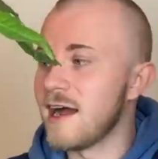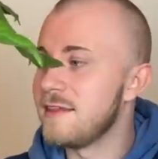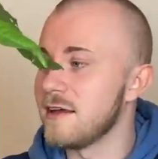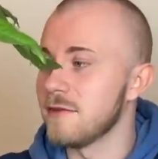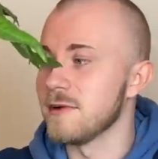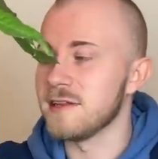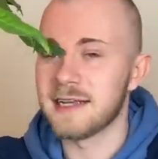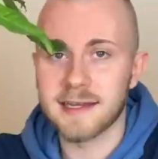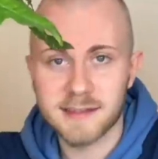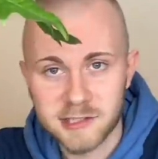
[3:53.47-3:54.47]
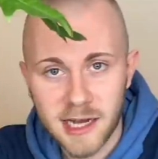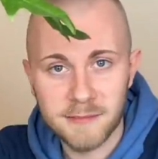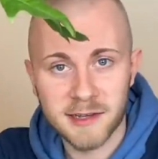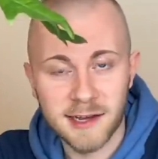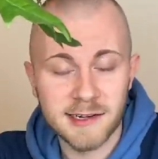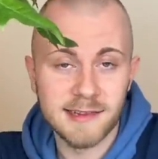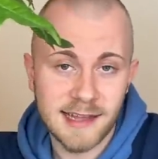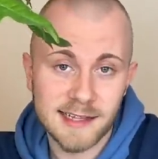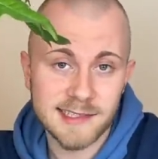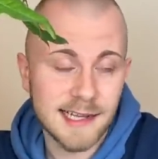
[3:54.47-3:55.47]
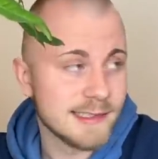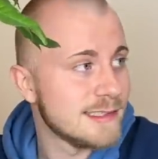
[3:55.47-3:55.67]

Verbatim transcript: I think, really get the job done in that sense.